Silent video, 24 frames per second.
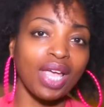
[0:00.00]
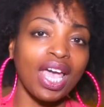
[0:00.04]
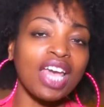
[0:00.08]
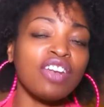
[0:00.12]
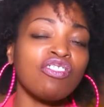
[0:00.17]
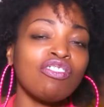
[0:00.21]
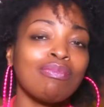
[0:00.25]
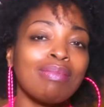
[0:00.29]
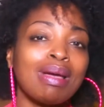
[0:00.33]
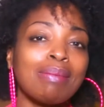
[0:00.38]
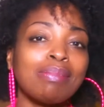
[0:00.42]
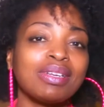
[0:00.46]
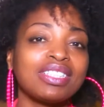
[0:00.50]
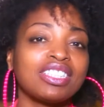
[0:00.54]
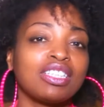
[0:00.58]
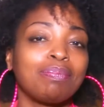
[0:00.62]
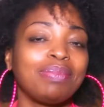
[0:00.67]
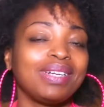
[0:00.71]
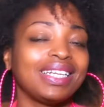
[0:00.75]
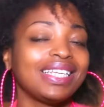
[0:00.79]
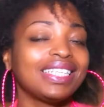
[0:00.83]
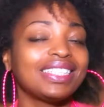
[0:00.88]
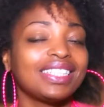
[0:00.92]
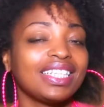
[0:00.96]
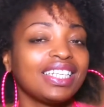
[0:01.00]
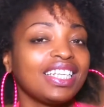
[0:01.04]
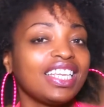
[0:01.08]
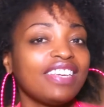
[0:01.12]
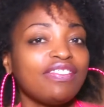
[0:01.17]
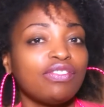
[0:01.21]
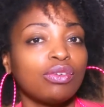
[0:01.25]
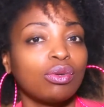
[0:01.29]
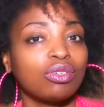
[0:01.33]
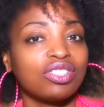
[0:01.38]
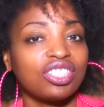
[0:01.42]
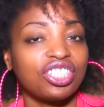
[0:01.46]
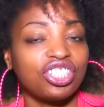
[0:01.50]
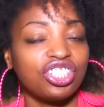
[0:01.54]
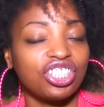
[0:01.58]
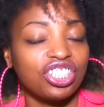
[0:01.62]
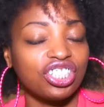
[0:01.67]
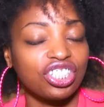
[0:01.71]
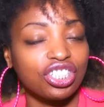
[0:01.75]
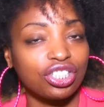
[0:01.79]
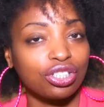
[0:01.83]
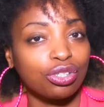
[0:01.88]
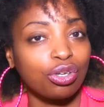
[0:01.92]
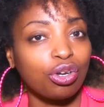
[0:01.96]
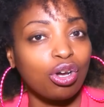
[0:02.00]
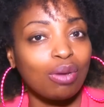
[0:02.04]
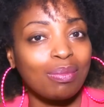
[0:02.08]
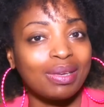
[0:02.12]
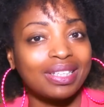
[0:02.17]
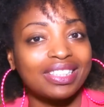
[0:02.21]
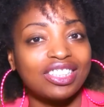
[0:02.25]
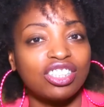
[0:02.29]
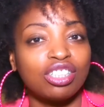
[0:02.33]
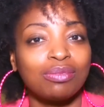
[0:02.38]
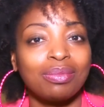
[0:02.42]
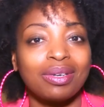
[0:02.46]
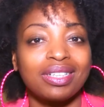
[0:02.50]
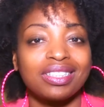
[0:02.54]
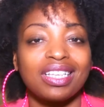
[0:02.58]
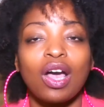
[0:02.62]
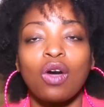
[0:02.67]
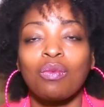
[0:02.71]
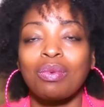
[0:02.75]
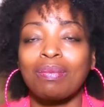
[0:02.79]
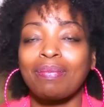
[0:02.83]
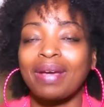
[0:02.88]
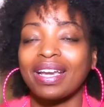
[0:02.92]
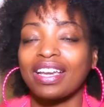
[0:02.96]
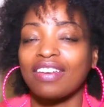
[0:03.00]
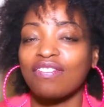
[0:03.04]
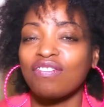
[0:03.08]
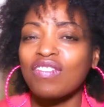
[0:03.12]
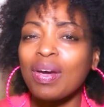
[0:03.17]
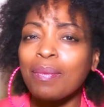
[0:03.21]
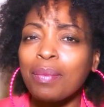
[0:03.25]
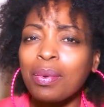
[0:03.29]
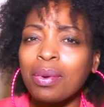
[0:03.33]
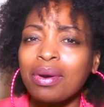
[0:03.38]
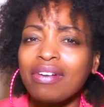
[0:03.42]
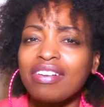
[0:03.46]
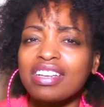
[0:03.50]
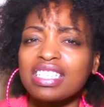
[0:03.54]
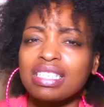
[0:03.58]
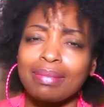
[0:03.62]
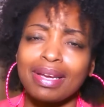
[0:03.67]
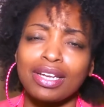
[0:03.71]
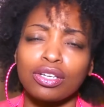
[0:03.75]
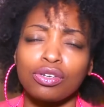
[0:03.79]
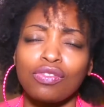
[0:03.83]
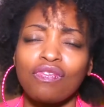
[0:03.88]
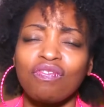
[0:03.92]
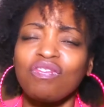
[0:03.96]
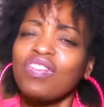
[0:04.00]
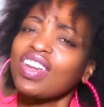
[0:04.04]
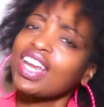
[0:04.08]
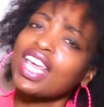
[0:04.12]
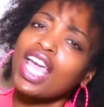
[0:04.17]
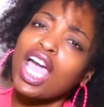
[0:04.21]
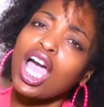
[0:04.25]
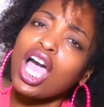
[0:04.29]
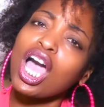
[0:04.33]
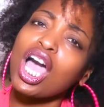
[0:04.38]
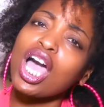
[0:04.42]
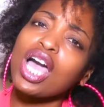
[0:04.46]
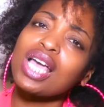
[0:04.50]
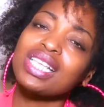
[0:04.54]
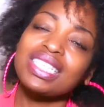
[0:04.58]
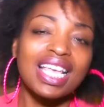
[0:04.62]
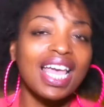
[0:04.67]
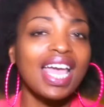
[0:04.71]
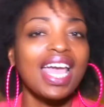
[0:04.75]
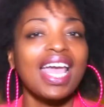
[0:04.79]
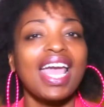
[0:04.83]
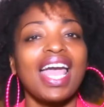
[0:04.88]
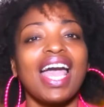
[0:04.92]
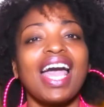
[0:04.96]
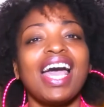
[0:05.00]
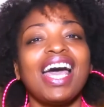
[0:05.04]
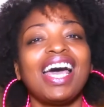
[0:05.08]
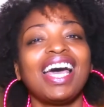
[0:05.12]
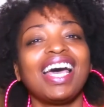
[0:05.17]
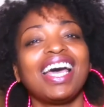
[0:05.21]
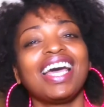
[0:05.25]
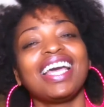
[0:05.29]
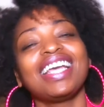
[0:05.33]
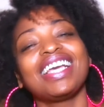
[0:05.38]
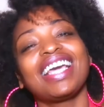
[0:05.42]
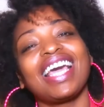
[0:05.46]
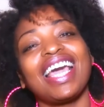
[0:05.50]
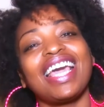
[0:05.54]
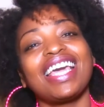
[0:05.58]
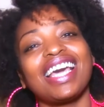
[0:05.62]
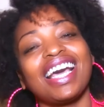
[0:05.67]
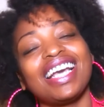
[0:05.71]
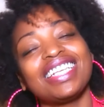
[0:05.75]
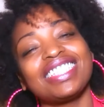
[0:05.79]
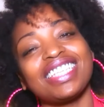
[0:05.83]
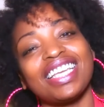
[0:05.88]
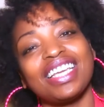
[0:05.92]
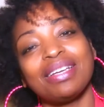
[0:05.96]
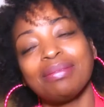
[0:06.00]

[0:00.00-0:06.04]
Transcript: And remember to please leave your suggestions and comments still, because I'll be back in February to make new videos. Okay, guys.